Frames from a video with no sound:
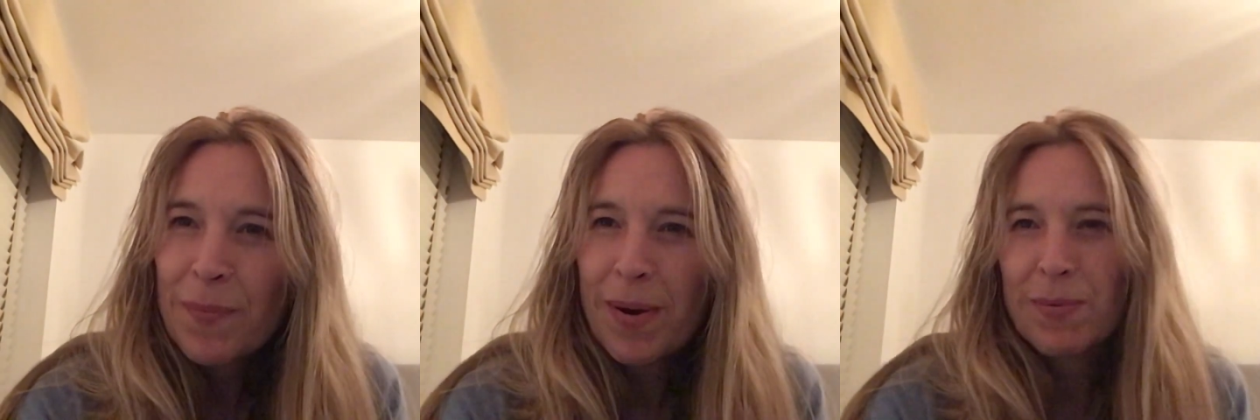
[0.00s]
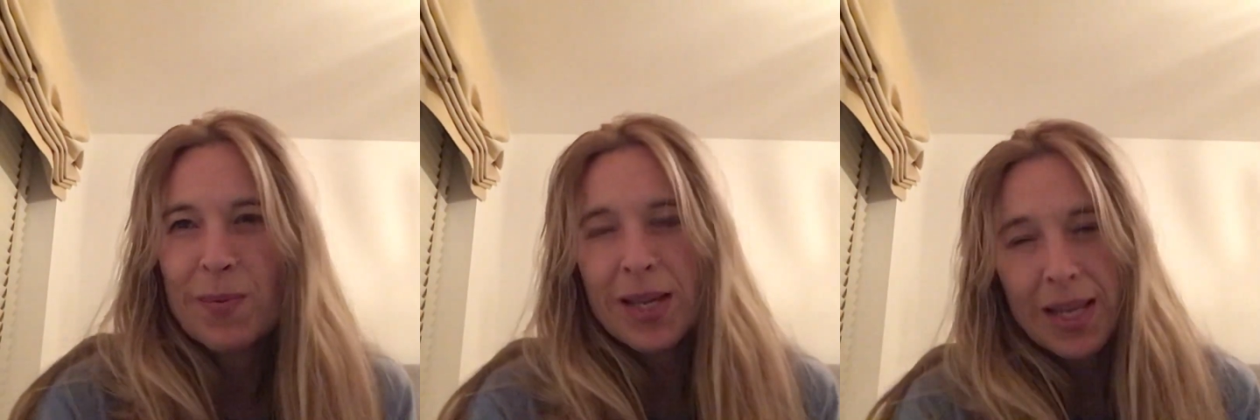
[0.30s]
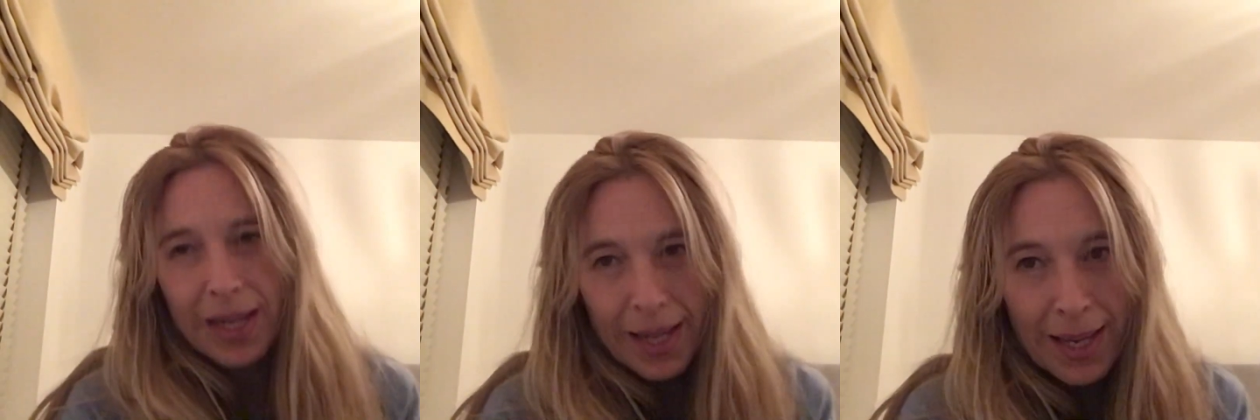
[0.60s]
perhaps where
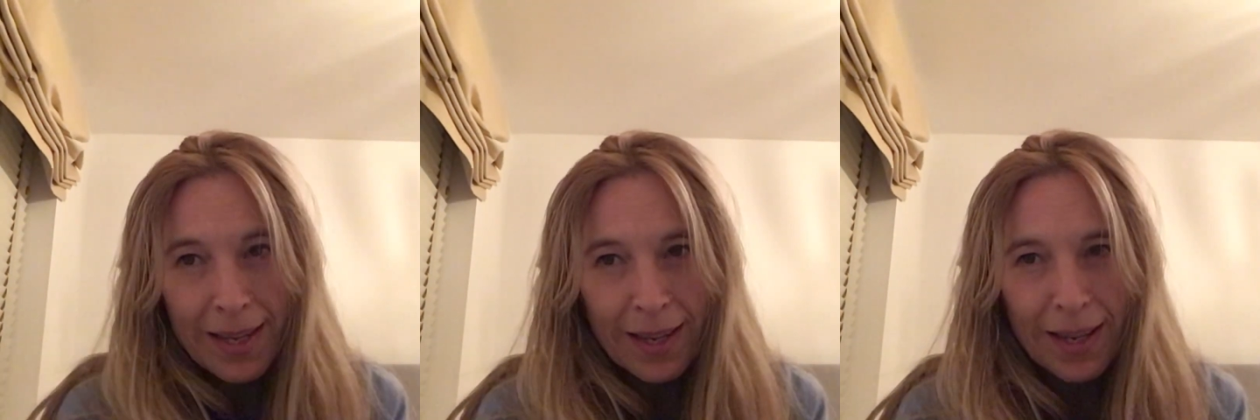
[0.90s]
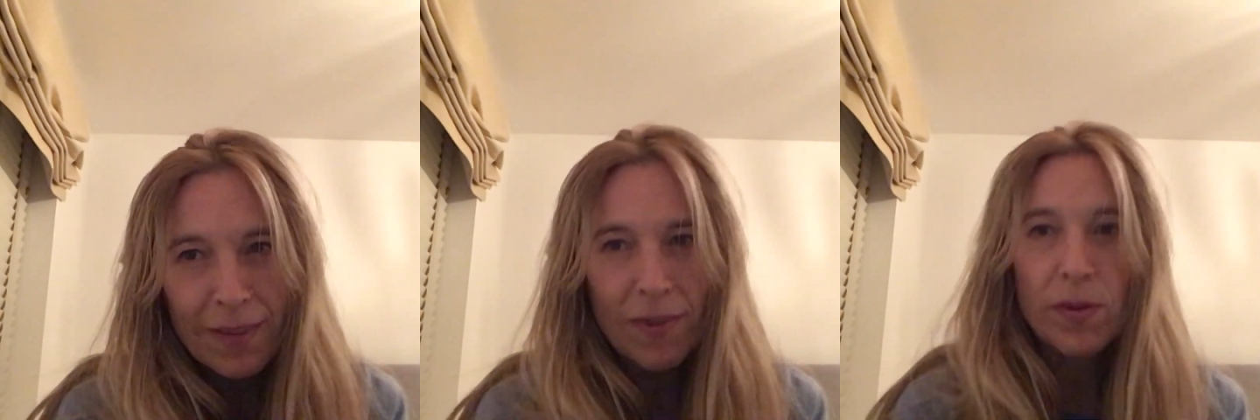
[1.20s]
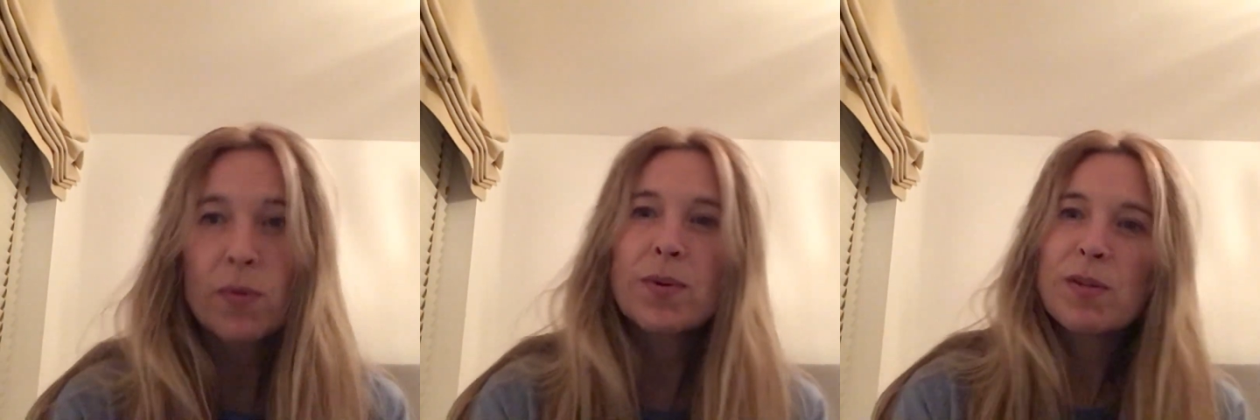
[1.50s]
you live,
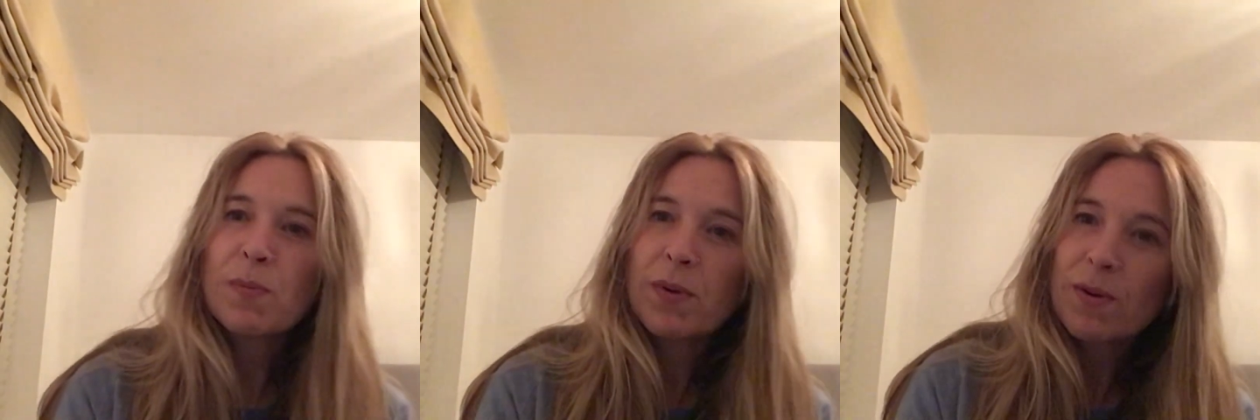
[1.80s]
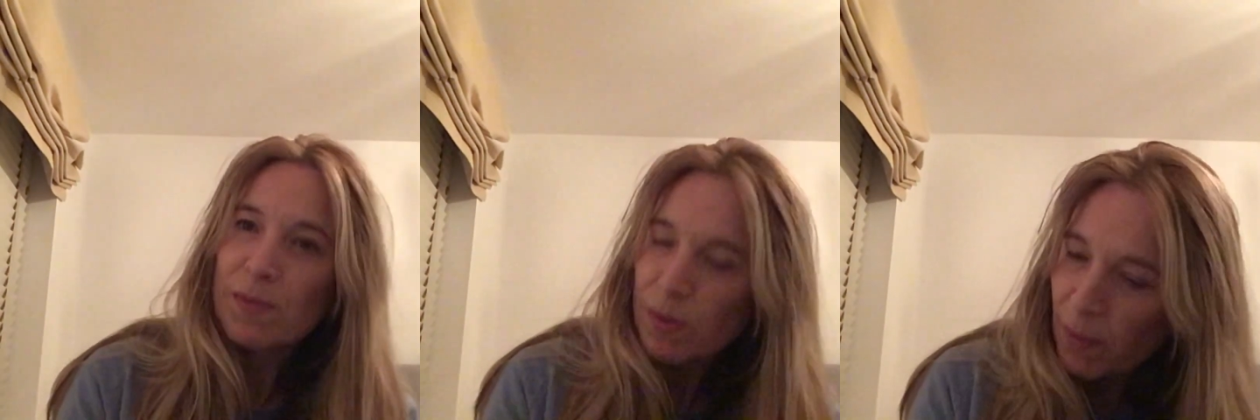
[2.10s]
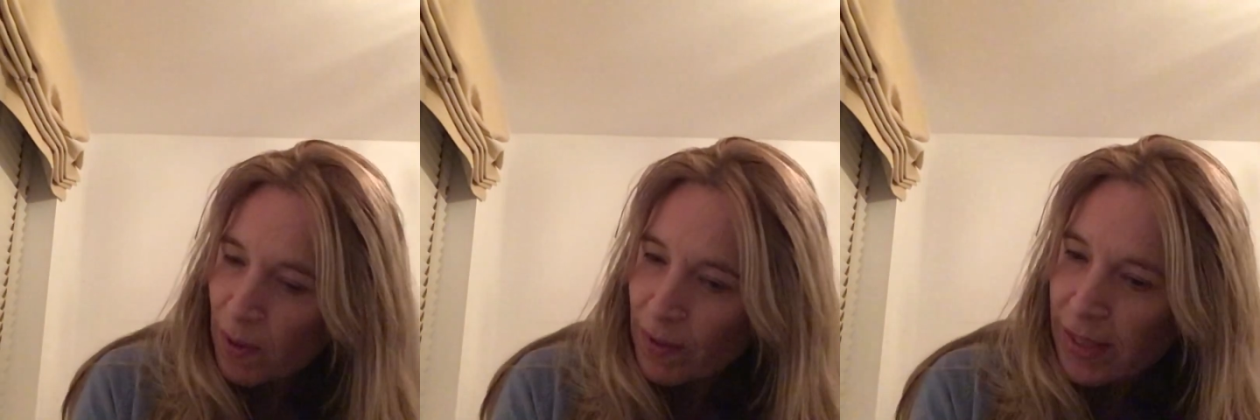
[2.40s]
have you always come to
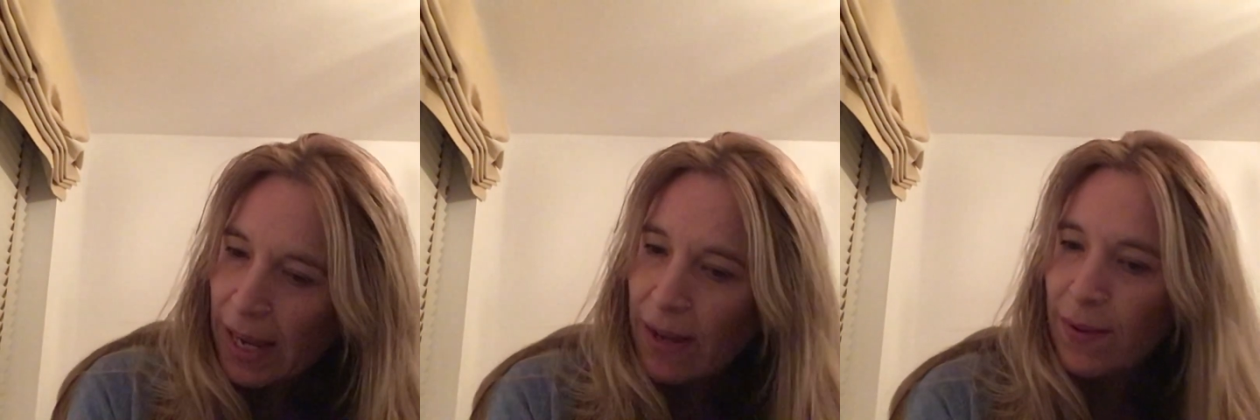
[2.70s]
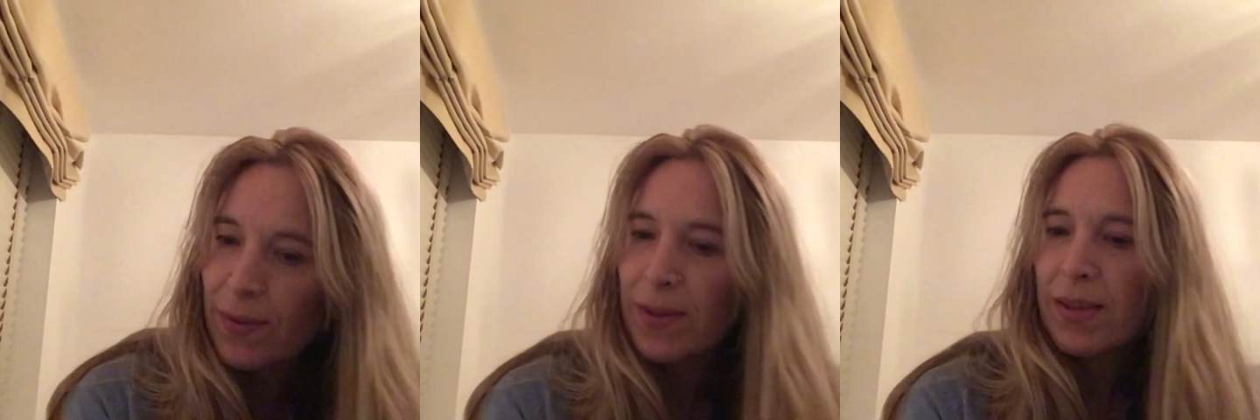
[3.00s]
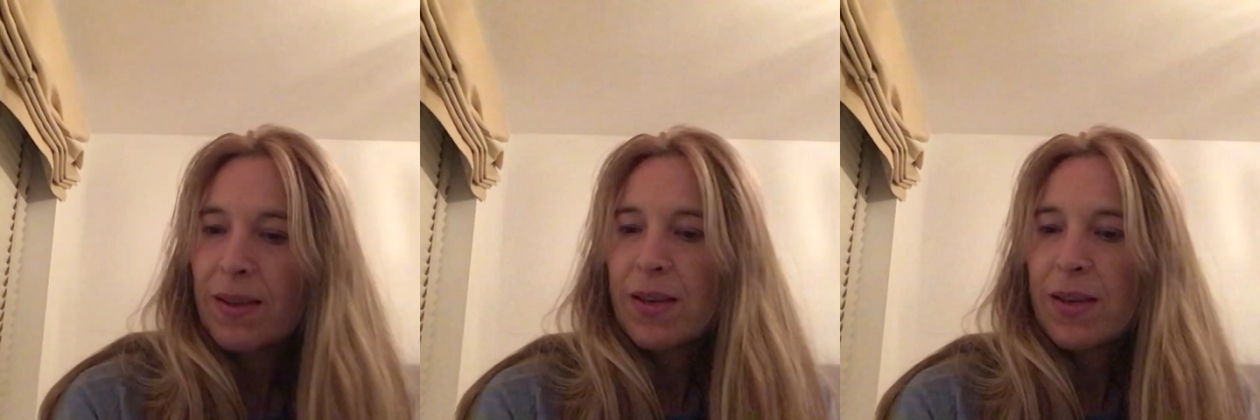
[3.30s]
Parkdale,